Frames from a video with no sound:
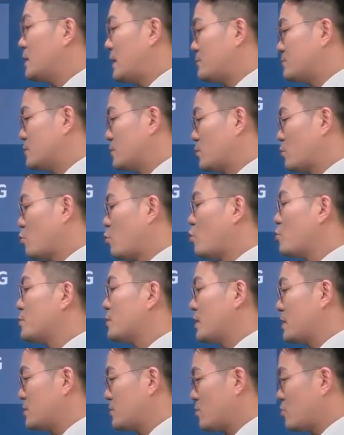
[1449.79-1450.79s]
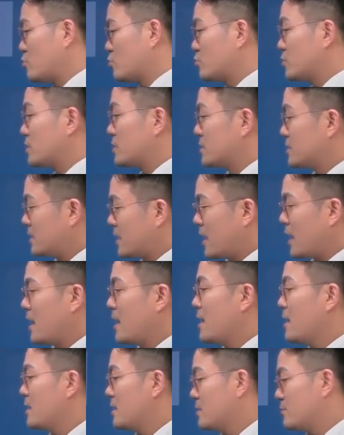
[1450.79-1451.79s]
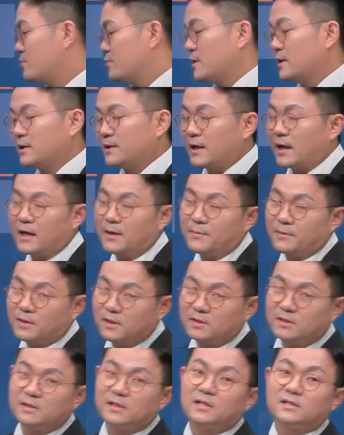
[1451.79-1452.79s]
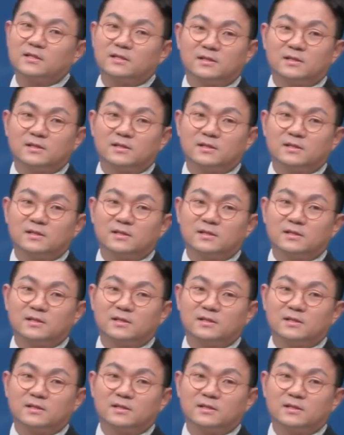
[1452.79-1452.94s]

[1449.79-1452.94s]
And implant diameter increase is helpful.